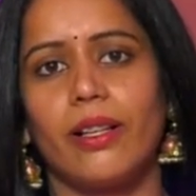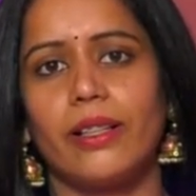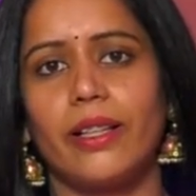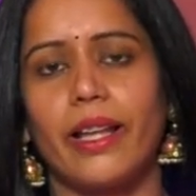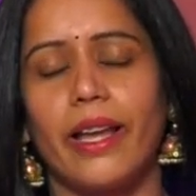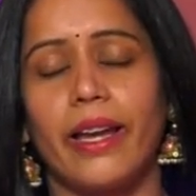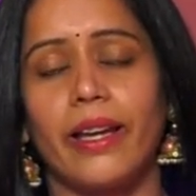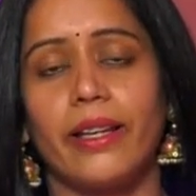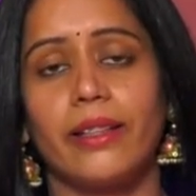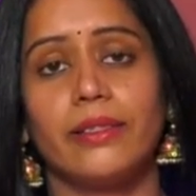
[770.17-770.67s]

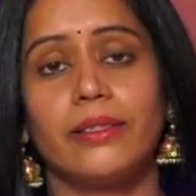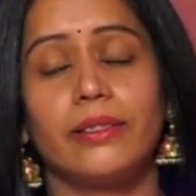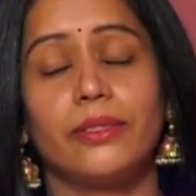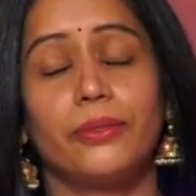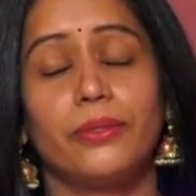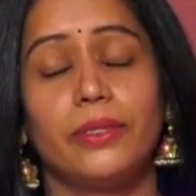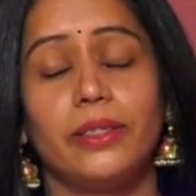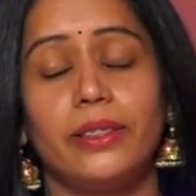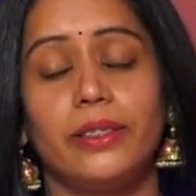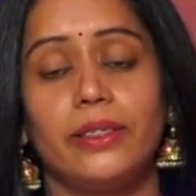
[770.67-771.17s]

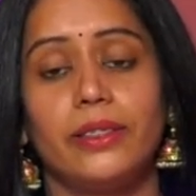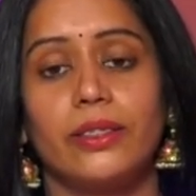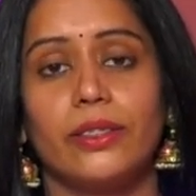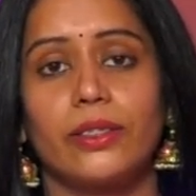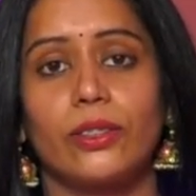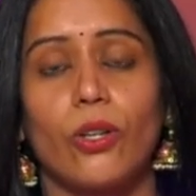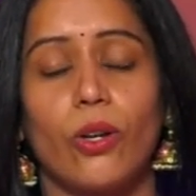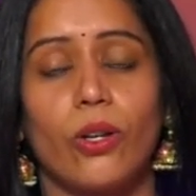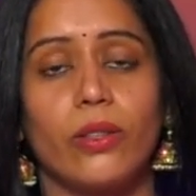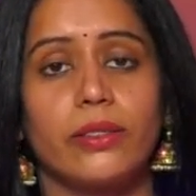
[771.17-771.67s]
and we
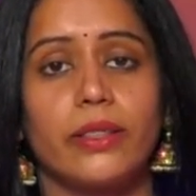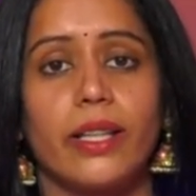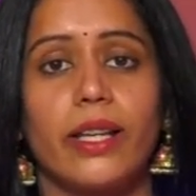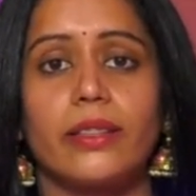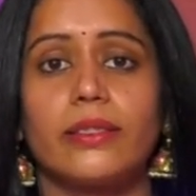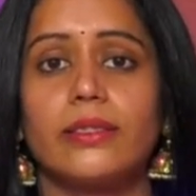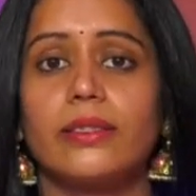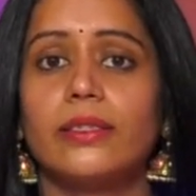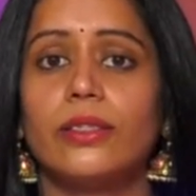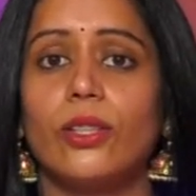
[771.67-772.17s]

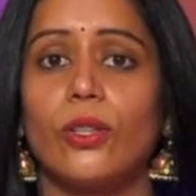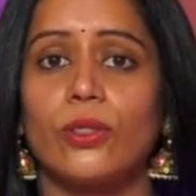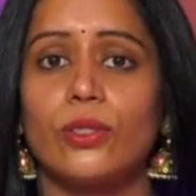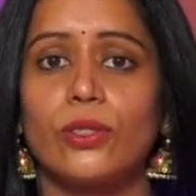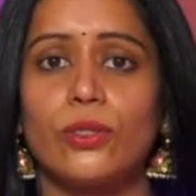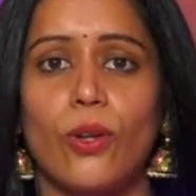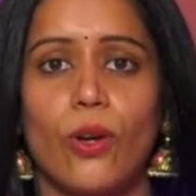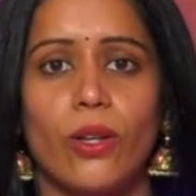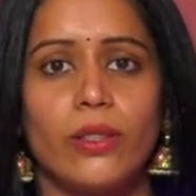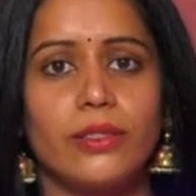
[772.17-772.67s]
contacted
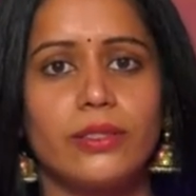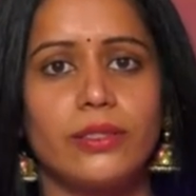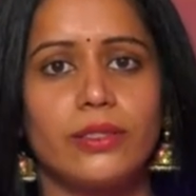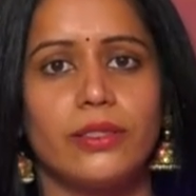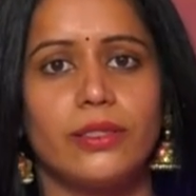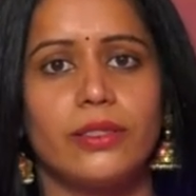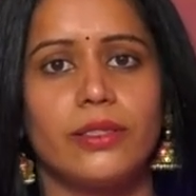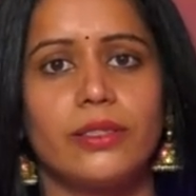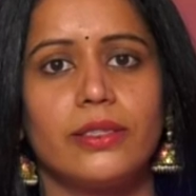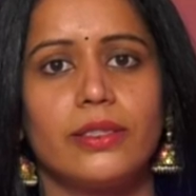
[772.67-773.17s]

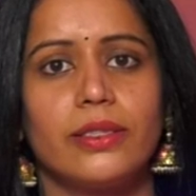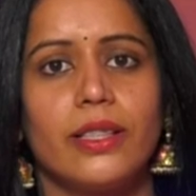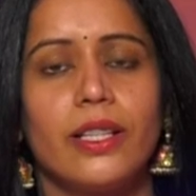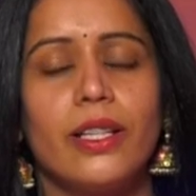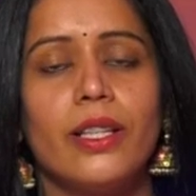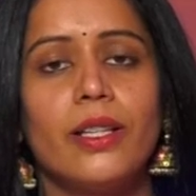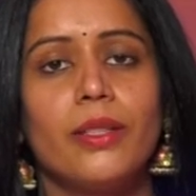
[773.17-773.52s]
astrologers,